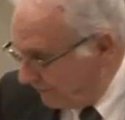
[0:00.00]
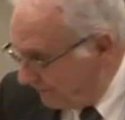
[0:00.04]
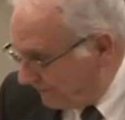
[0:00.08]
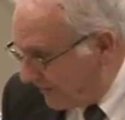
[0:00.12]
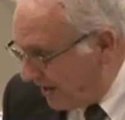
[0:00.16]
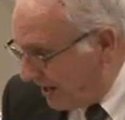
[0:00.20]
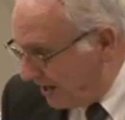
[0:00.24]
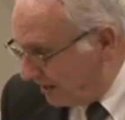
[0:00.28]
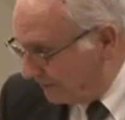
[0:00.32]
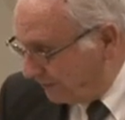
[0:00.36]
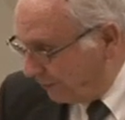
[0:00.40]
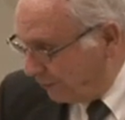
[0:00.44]
the,
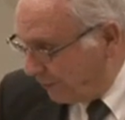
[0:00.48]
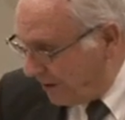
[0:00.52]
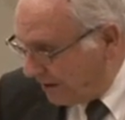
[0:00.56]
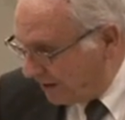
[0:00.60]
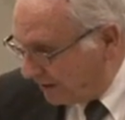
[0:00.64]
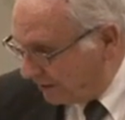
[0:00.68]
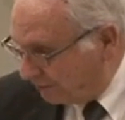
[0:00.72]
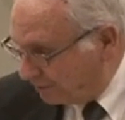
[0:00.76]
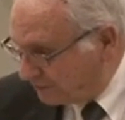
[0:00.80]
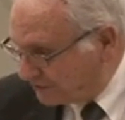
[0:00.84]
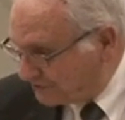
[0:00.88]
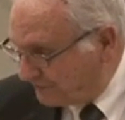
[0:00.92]
the
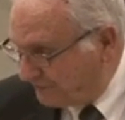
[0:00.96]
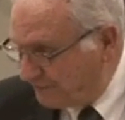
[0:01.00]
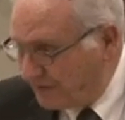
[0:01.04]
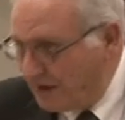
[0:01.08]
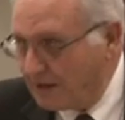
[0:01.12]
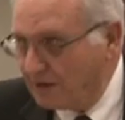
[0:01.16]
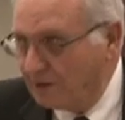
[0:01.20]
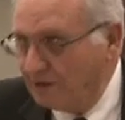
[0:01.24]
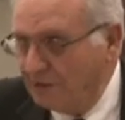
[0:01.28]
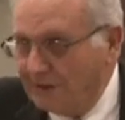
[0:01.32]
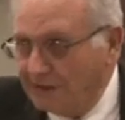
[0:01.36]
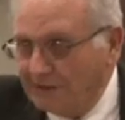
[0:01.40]
water was
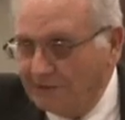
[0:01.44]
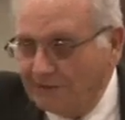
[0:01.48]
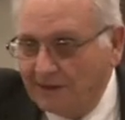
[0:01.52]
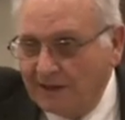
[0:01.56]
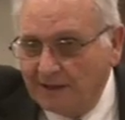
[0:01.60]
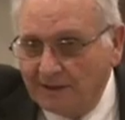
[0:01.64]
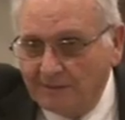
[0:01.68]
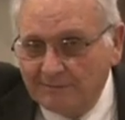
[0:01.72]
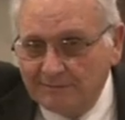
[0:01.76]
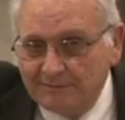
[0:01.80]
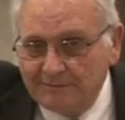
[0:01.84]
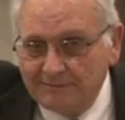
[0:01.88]
following
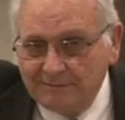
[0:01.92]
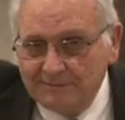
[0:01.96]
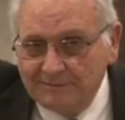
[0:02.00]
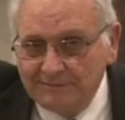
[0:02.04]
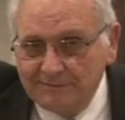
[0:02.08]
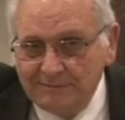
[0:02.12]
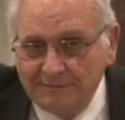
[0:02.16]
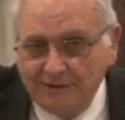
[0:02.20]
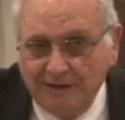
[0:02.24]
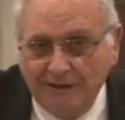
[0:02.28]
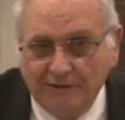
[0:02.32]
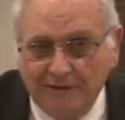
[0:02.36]
them
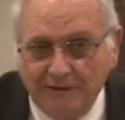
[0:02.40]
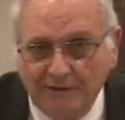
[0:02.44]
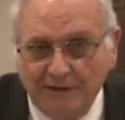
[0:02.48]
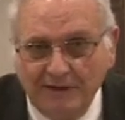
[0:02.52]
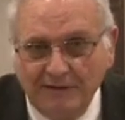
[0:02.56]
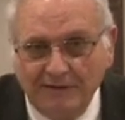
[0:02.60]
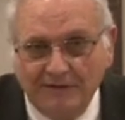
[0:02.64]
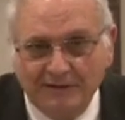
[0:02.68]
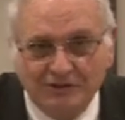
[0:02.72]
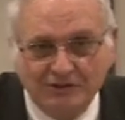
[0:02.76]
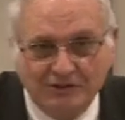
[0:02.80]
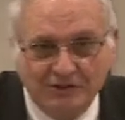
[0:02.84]

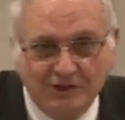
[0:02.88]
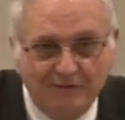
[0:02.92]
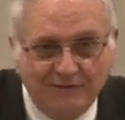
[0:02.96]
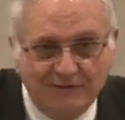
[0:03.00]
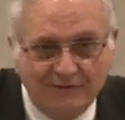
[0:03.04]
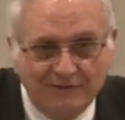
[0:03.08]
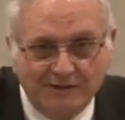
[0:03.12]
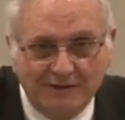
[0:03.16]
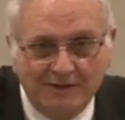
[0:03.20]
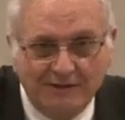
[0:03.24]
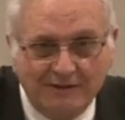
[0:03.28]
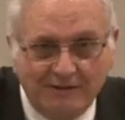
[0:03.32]
underneath the
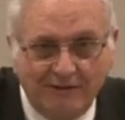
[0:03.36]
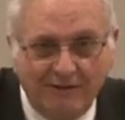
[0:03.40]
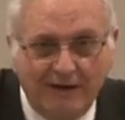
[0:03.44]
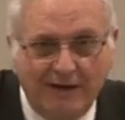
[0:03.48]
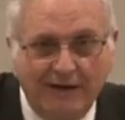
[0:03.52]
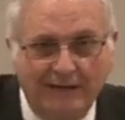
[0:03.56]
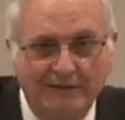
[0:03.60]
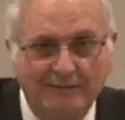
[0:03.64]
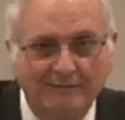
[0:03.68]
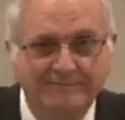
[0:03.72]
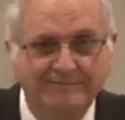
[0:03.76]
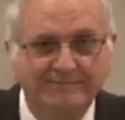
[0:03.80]
surface of the
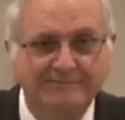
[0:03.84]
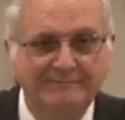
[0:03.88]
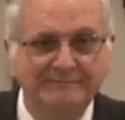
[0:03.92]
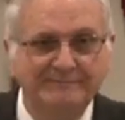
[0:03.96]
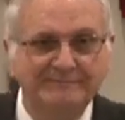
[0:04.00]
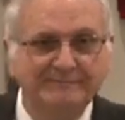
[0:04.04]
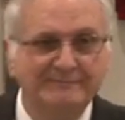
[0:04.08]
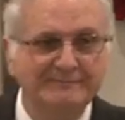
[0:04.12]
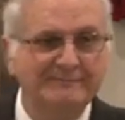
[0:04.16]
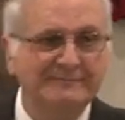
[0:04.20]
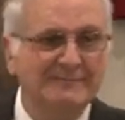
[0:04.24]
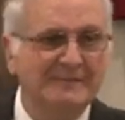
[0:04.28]
ground.
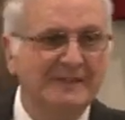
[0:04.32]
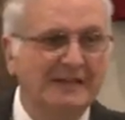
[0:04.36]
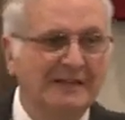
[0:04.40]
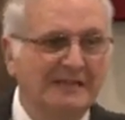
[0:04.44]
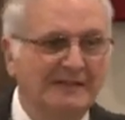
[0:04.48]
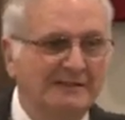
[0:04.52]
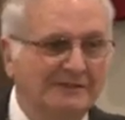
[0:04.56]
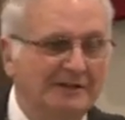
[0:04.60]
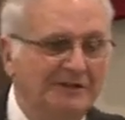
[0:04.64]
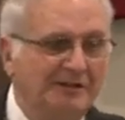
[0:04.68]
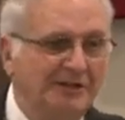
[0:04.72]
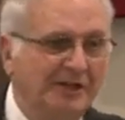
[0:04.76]

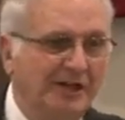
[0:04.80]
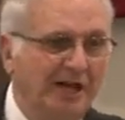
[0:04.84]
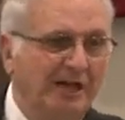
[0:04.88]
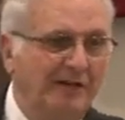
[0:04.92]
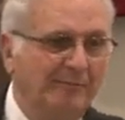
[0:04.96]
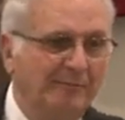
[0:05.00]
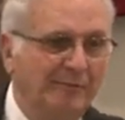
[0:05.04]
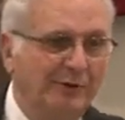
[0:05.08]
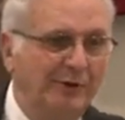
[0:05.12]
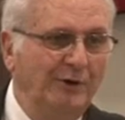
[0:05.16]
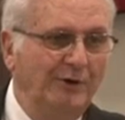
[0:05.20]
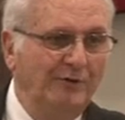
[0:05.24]
So you
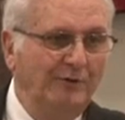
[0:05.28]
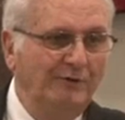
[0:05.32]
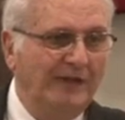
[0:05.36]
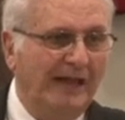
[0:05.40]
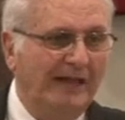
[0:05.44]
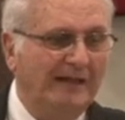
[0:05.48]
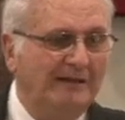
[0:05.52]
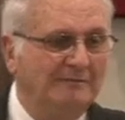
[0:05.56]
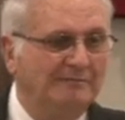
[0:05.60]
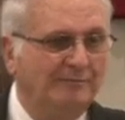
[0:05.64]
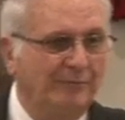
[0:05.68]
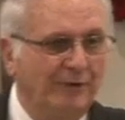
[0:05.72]
can't prove
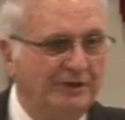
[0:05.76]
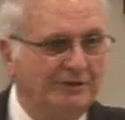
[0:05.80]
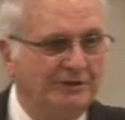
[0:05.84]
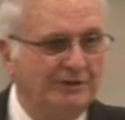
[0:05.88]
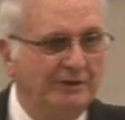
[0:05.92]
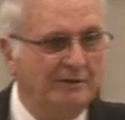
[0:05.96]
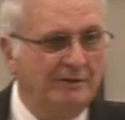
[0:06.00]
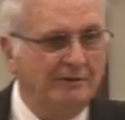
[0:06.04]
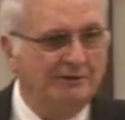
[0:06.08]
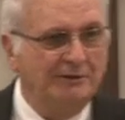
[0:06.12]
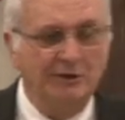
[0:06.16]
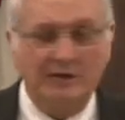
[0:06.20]
that,
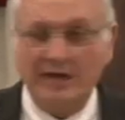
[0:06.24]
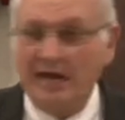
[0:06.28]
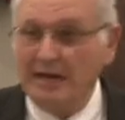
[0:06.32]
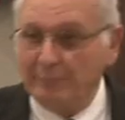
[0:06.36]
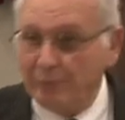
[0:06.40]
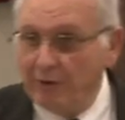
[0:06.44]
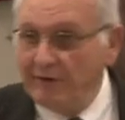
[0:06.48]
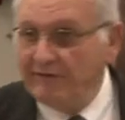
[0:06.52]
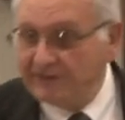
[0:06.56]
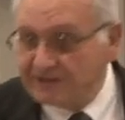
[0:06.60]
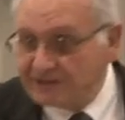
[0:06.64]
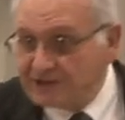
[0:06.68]
preacher, and you
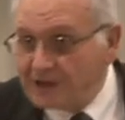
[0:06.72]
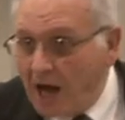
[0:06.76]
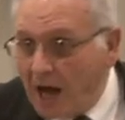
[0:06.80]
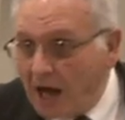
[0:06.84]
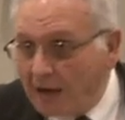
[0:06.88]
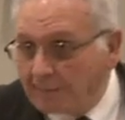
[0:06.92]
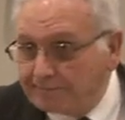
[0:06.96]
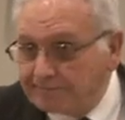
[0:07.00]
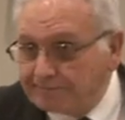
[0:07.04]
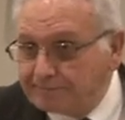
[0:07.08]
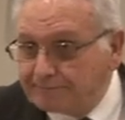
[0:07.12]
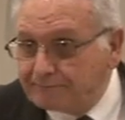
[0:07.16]
can't prove it's
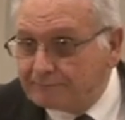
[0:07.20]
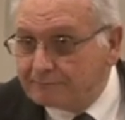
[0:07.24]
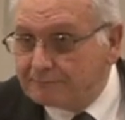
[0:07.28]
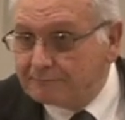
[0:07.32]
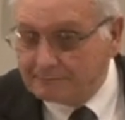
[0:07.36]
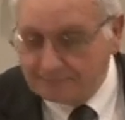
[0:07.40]
not